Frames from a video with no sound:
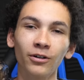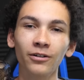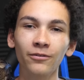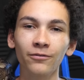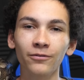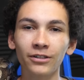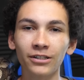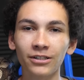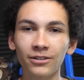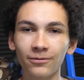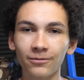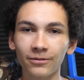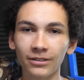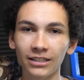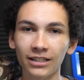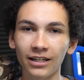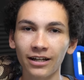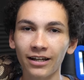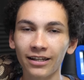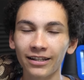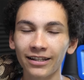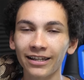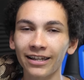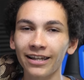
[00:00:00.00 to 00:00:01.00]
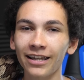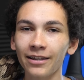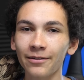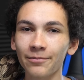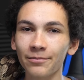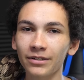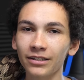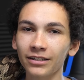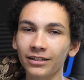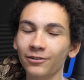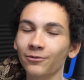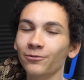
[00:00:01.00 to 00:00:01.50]
One of which was a guy that
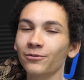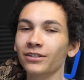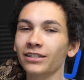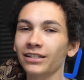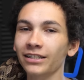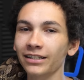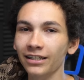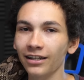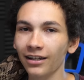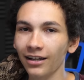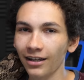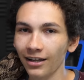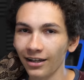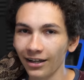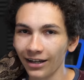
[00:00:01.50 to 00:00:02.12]
came in and was like,